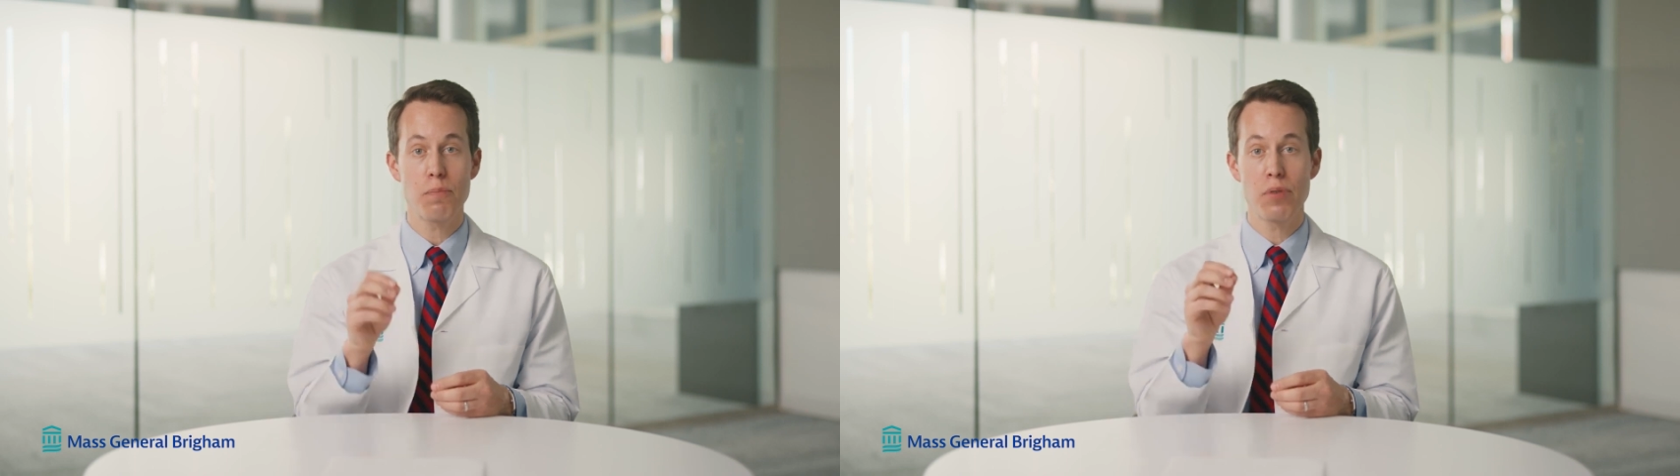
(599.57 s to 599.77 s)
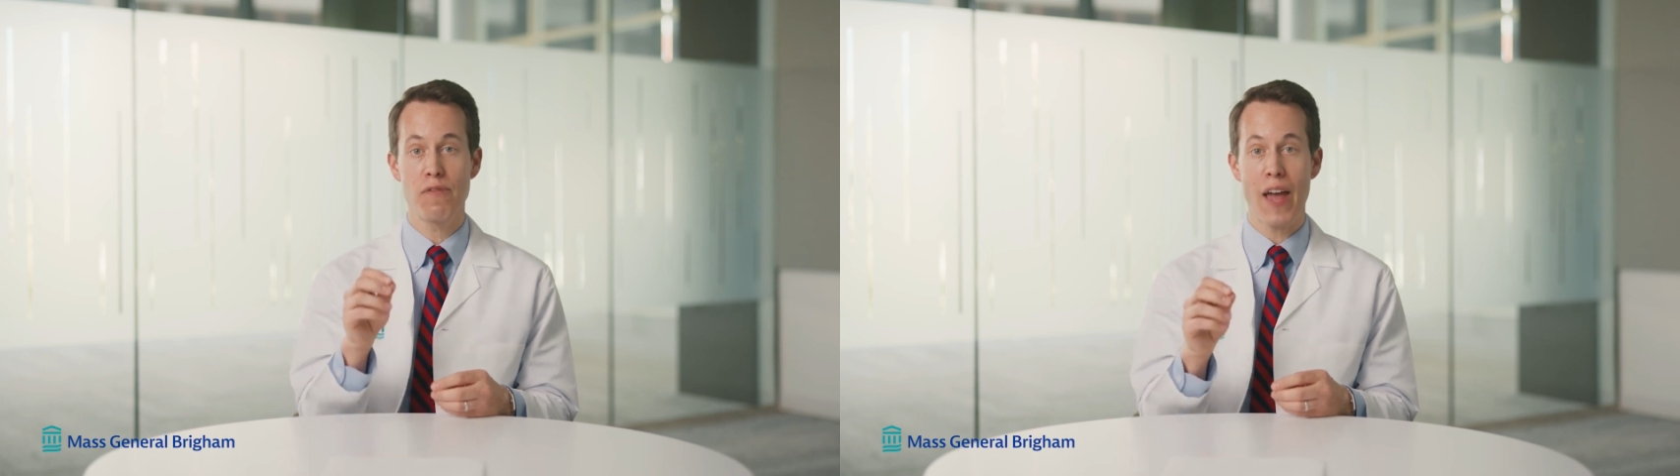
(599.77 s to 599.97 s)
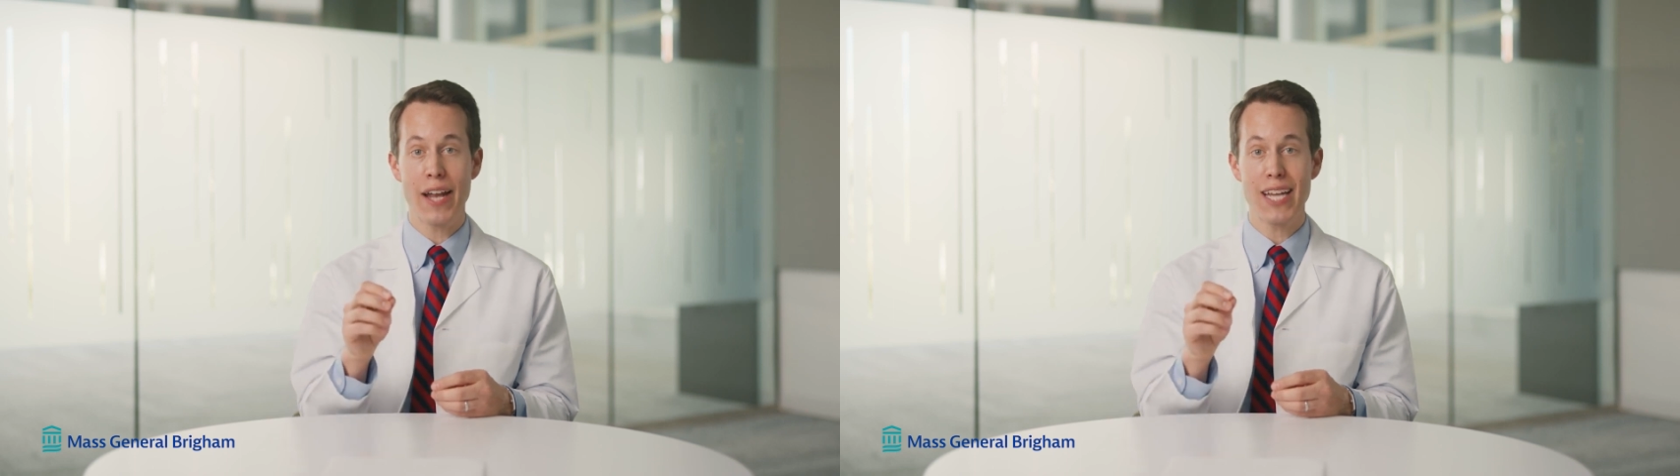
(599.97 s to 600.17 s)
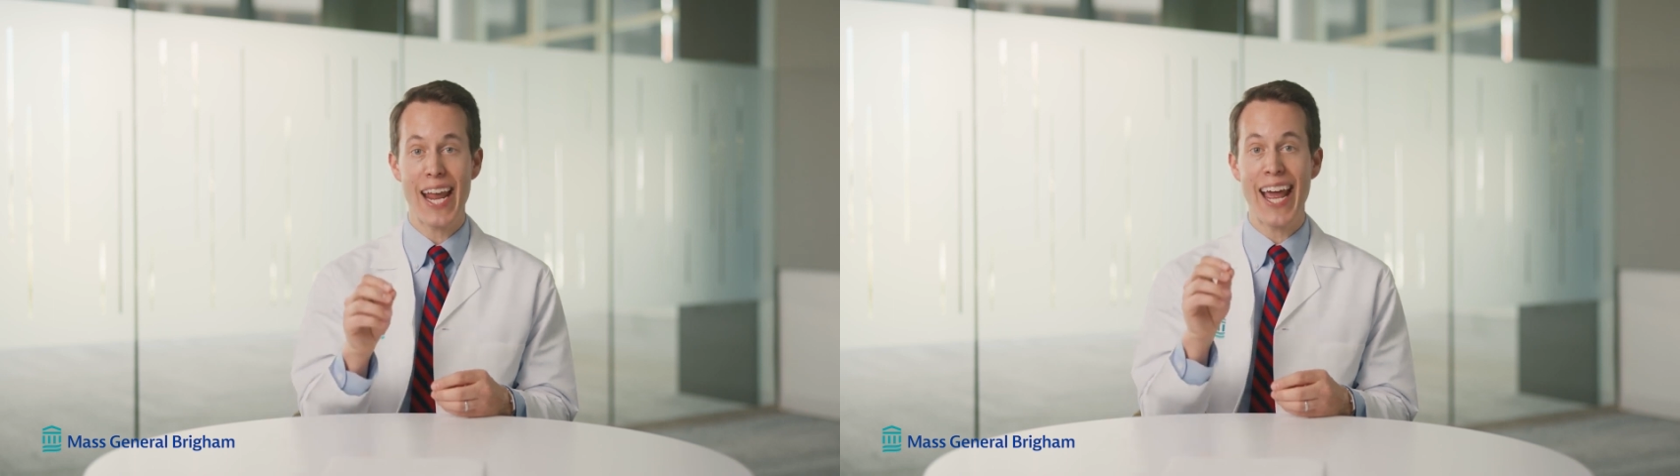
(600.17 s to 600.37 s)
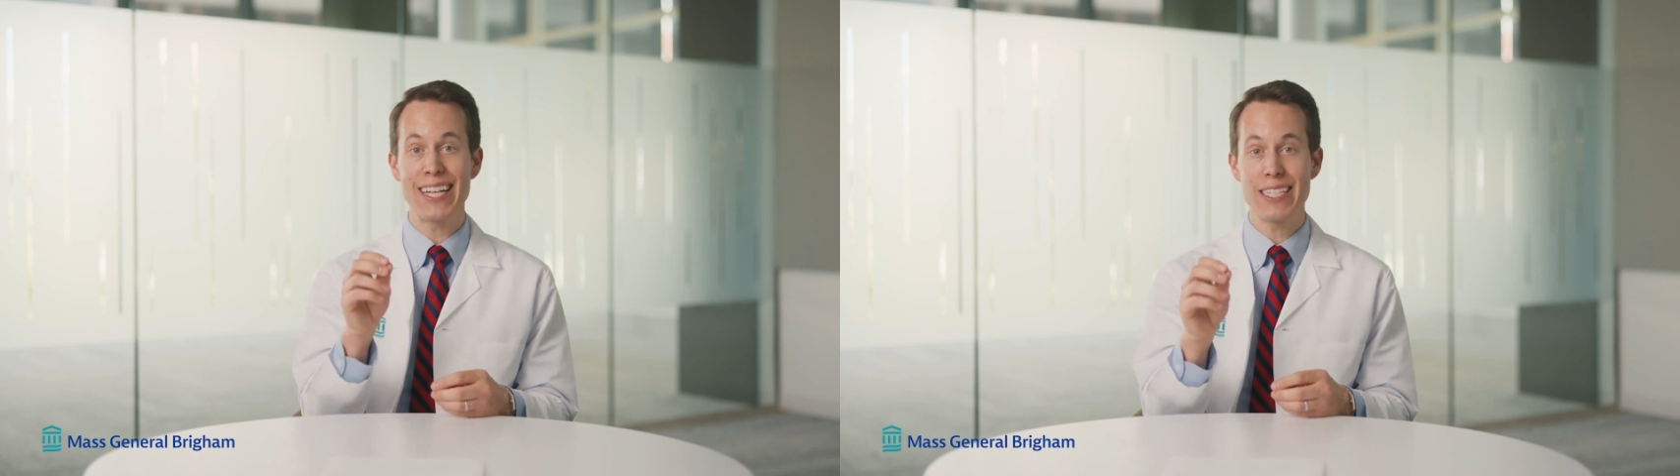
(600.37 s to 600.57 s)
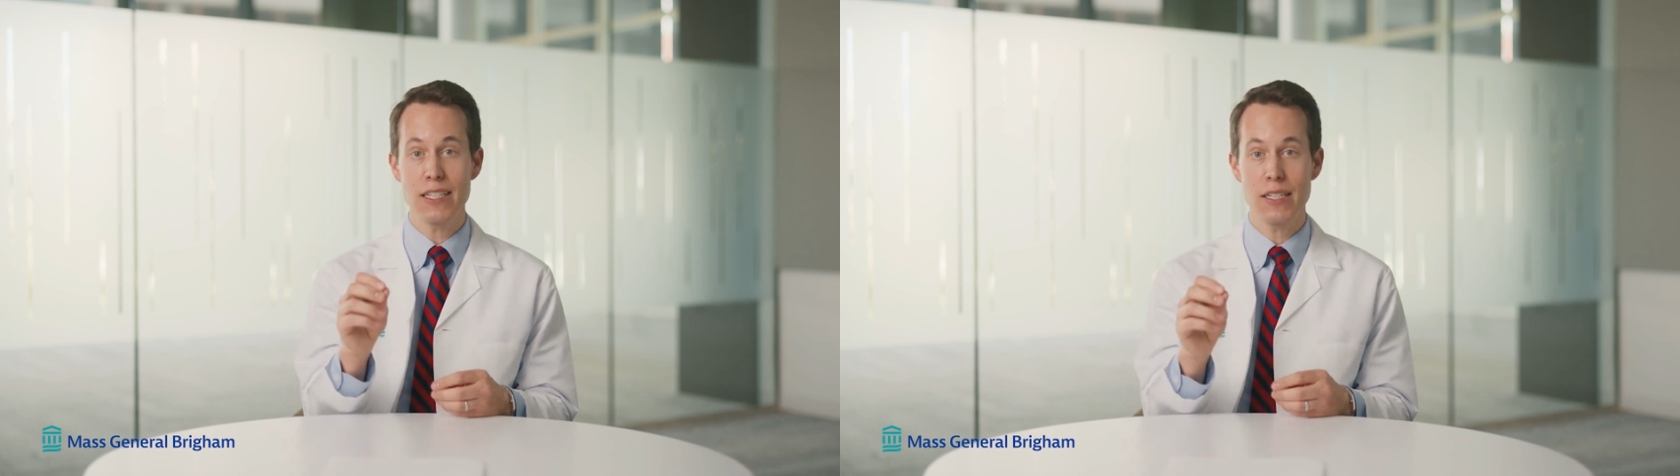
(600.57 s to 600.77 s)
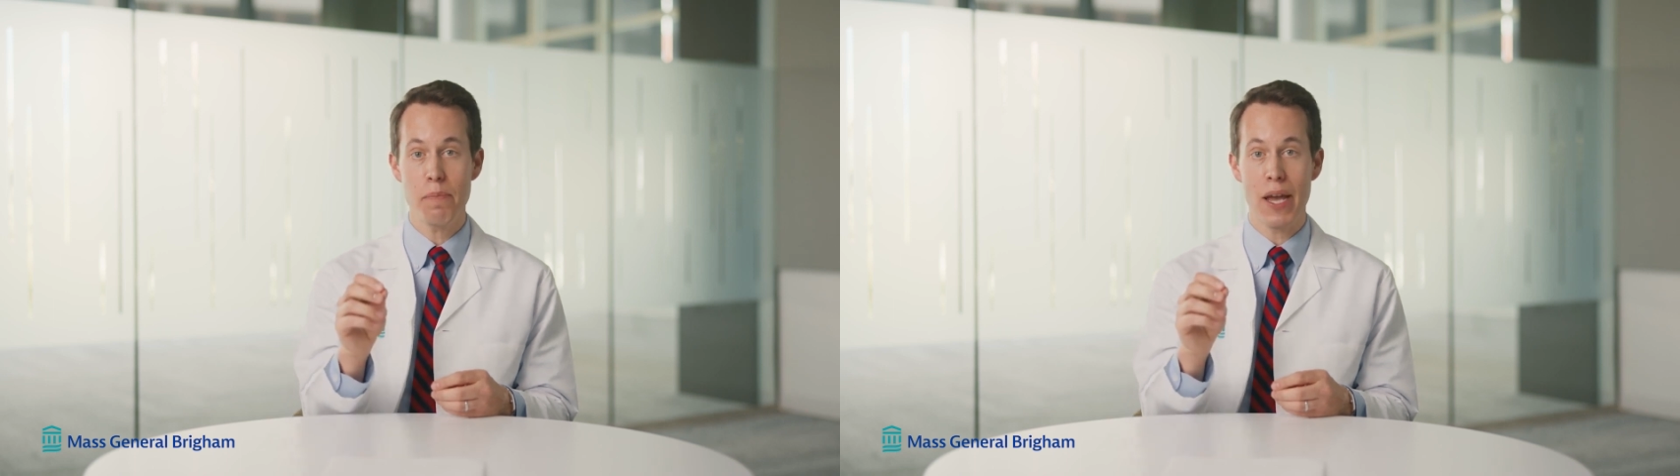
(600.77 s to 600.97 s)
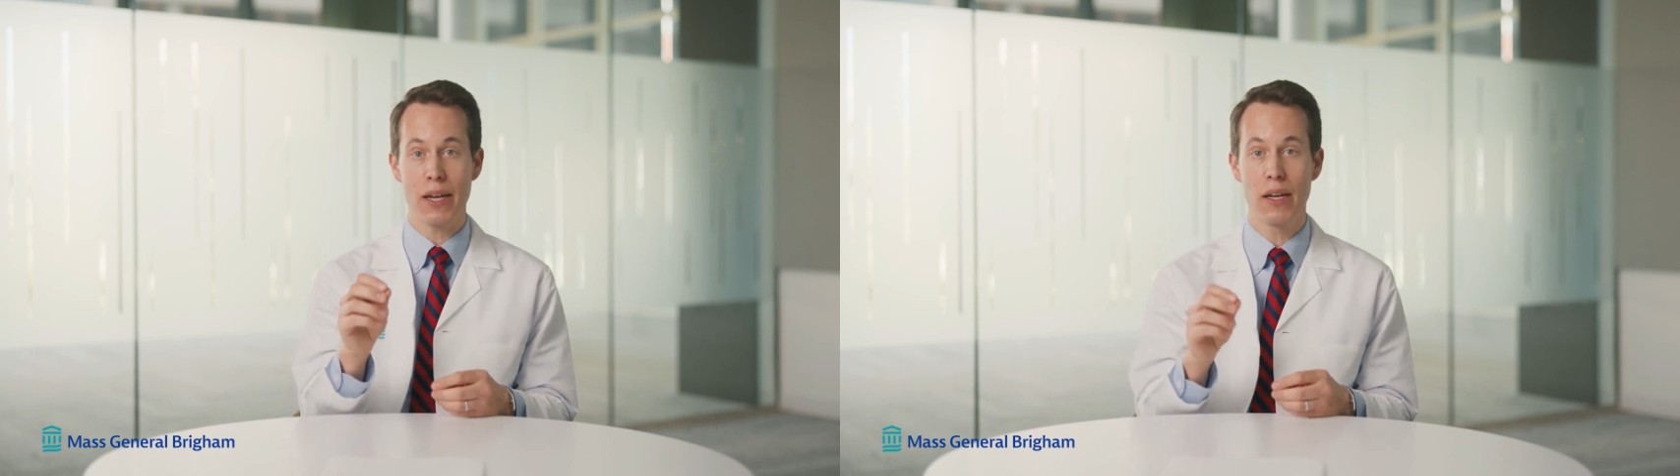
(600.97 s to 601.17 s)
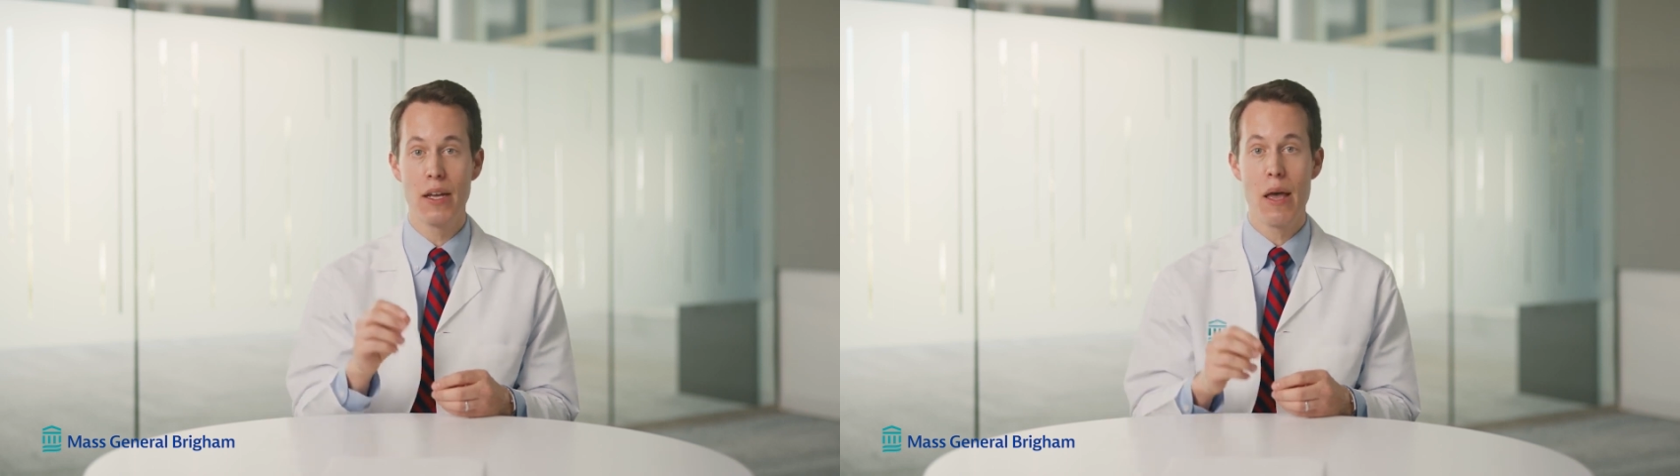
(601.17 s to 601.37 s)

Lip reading: prevent, and anticipate